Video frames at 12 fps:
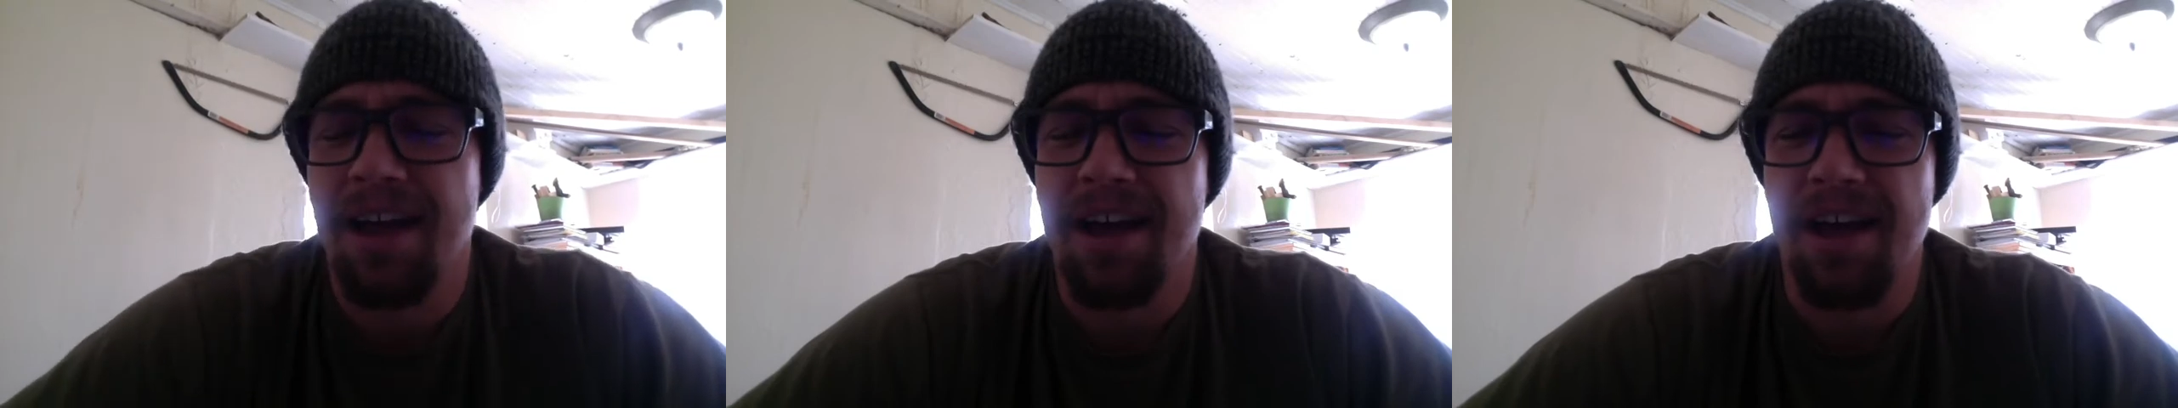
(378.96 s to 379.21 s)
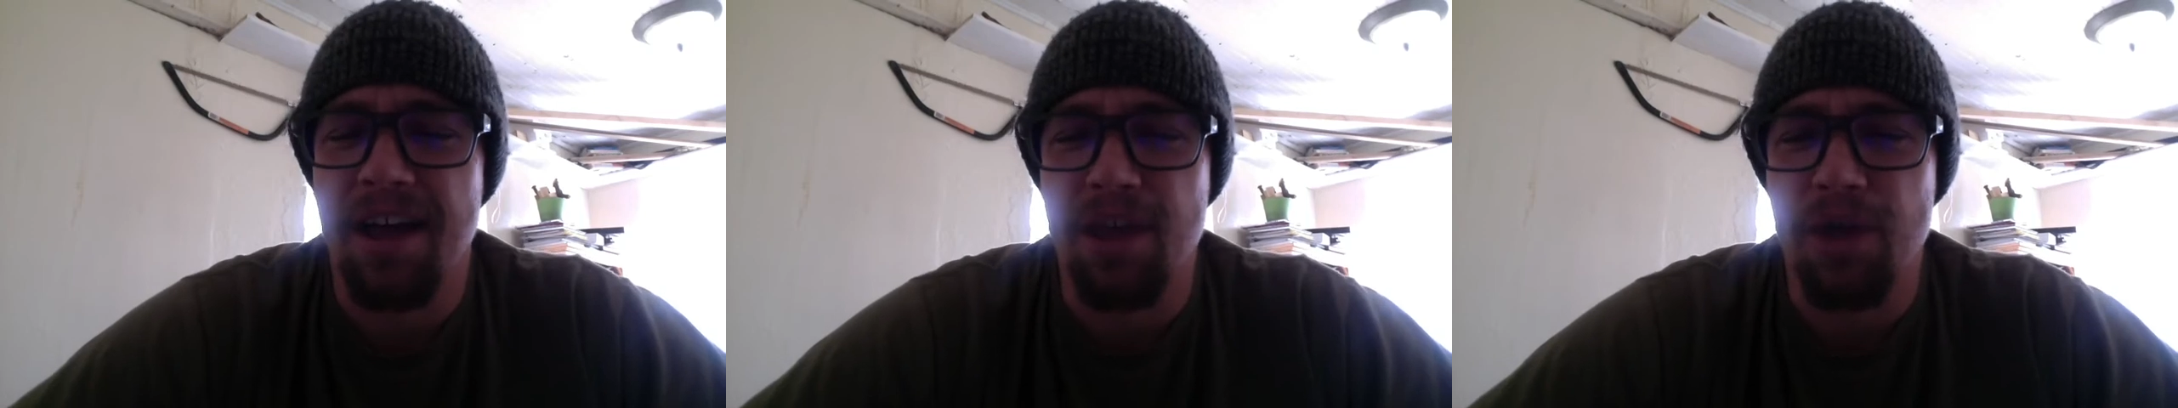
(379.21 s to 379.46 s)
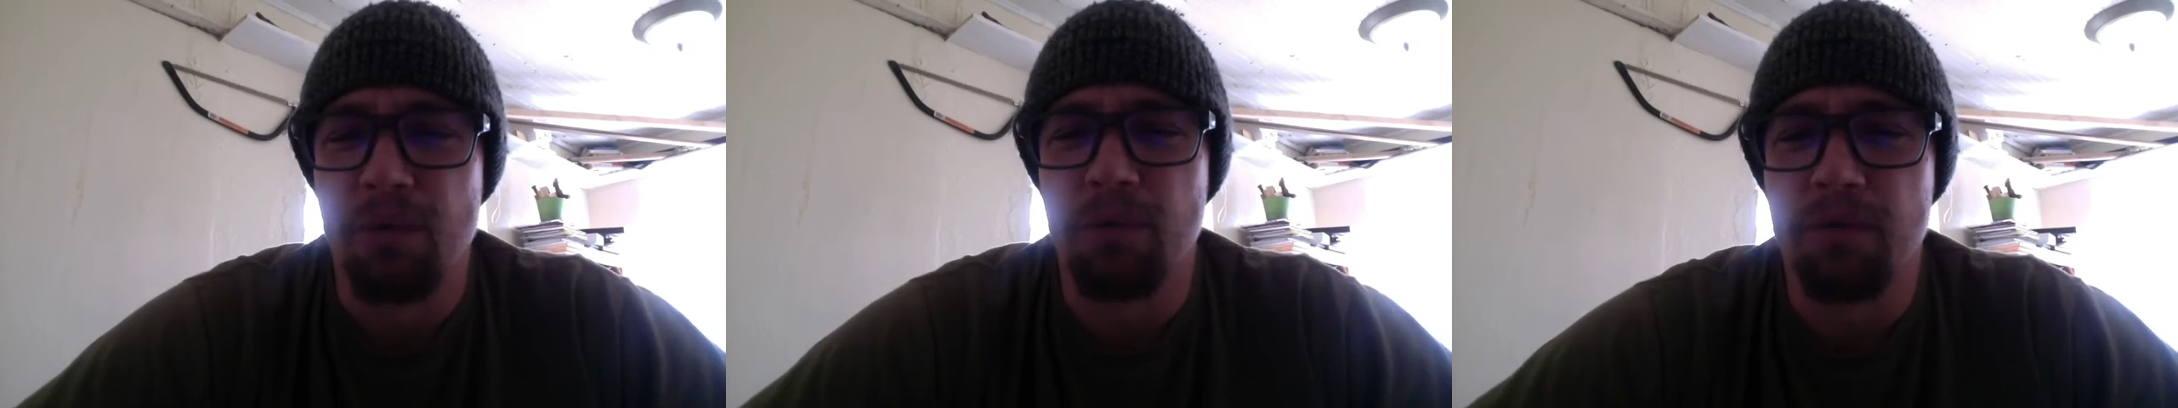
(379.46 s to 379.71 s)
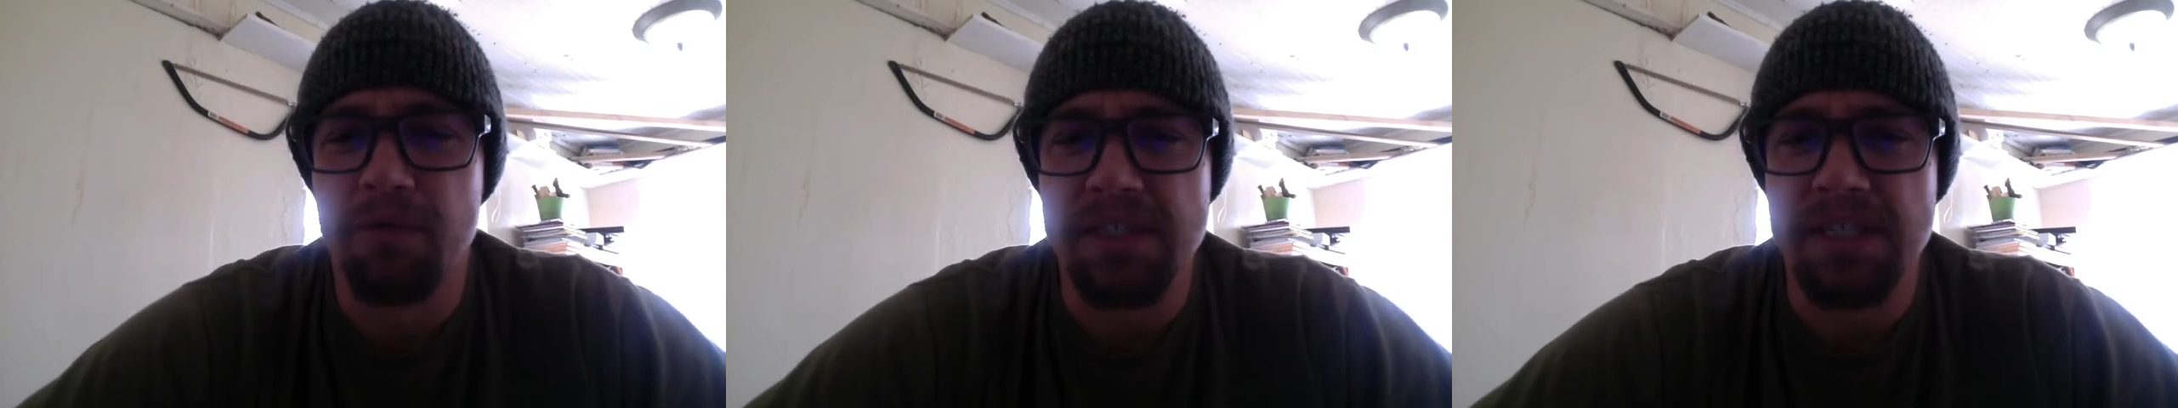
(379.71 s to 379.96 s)
You
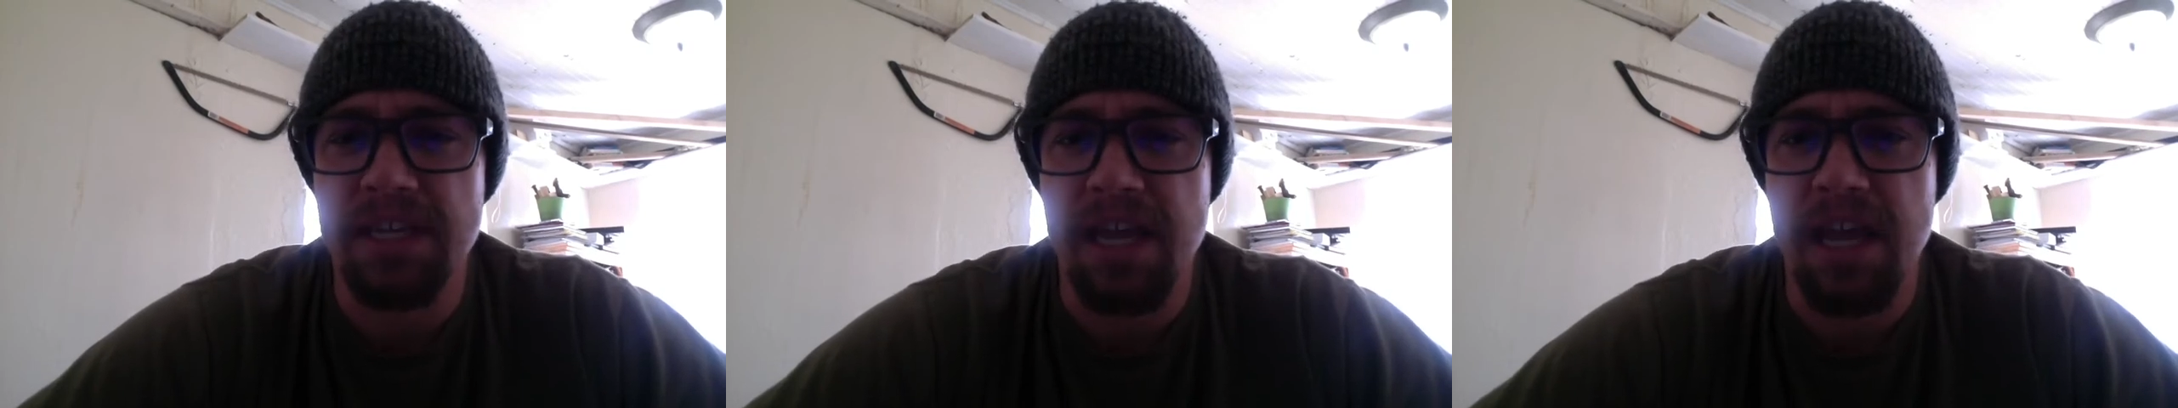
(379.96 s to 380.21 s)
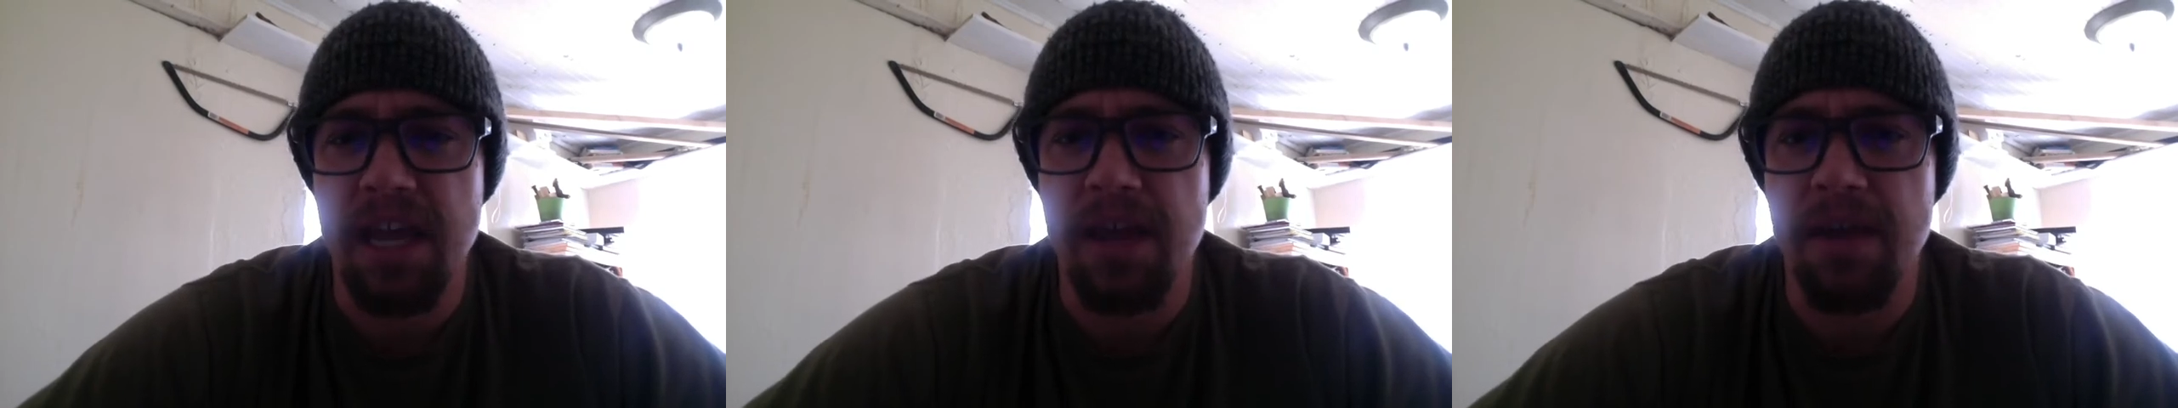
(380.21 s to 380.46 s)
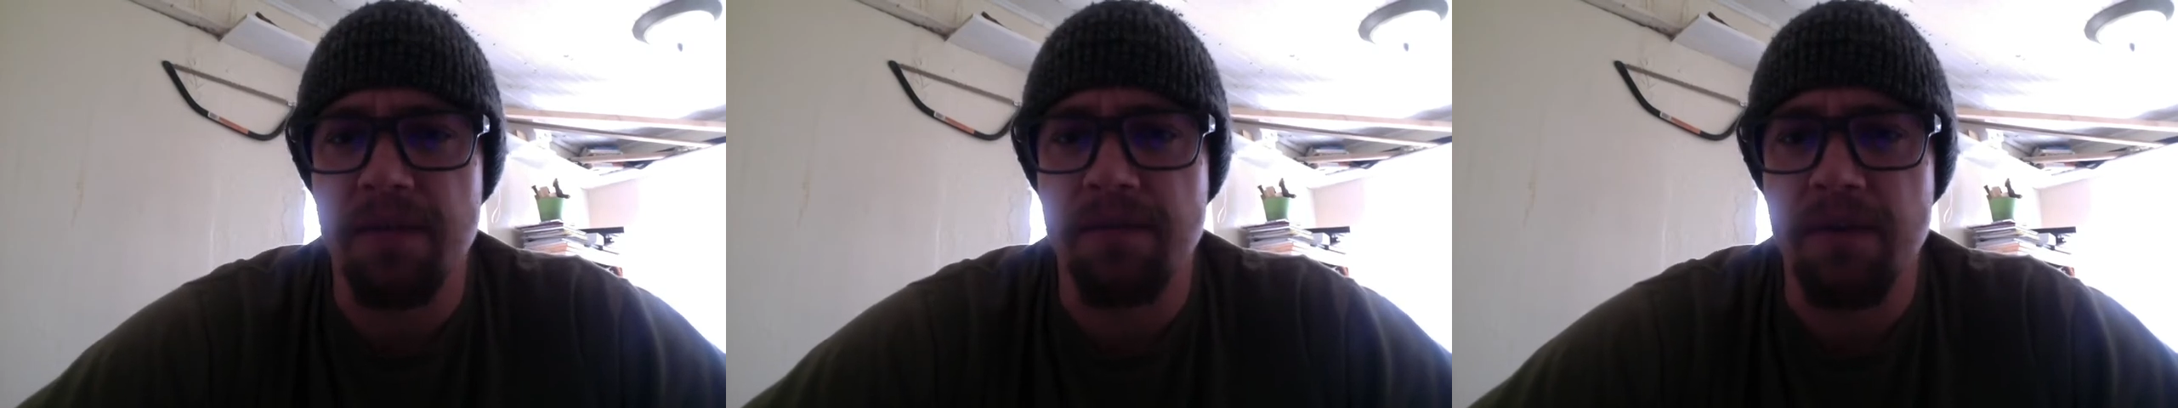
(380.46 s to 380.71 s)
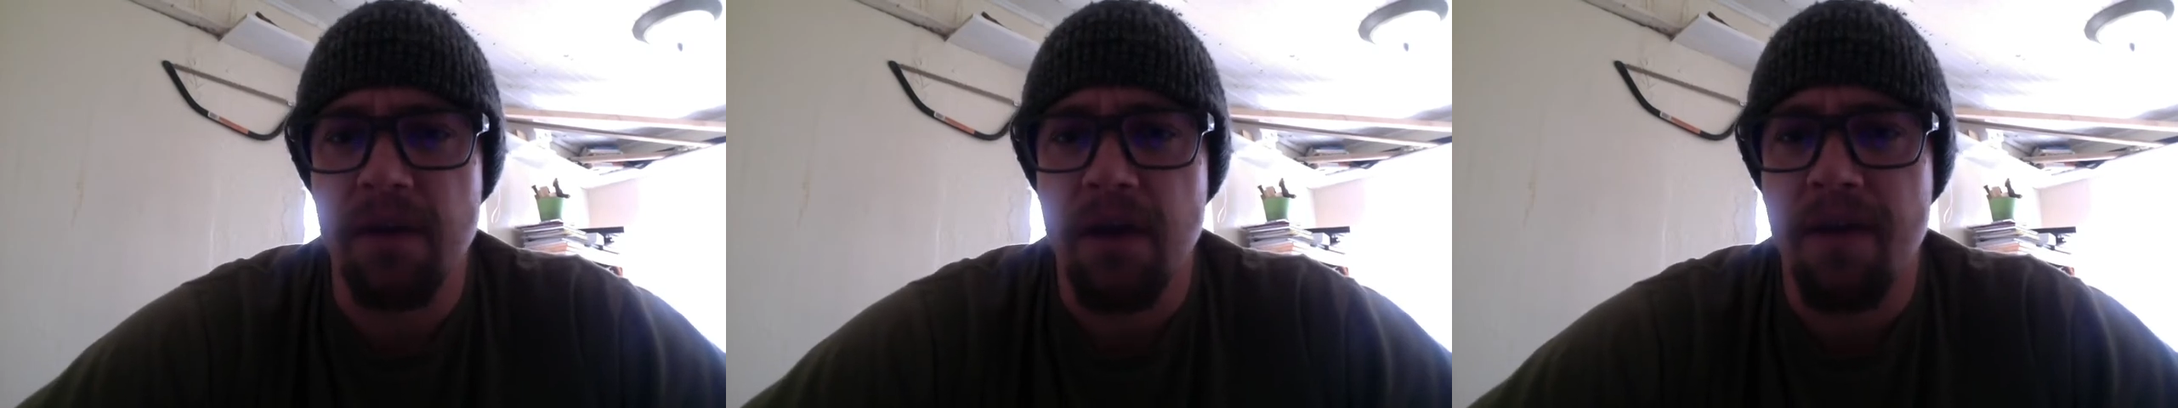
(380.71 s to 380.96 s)
will receive